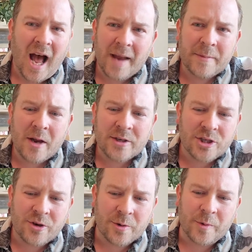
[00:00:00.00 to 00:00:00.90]
I'm not
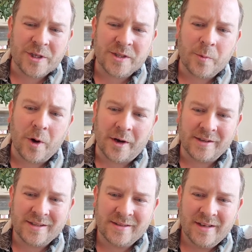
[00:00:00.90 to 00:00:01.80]
sure which is
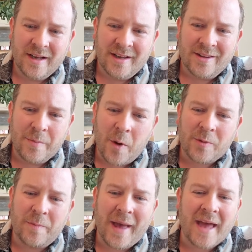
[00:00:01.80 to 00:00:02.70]
worse. They're
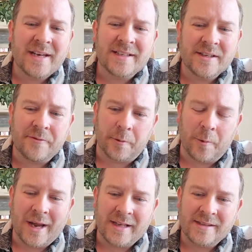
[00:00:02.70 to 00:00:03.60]
both bad in different
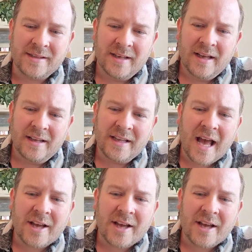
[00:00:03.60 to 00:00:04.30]
ways. The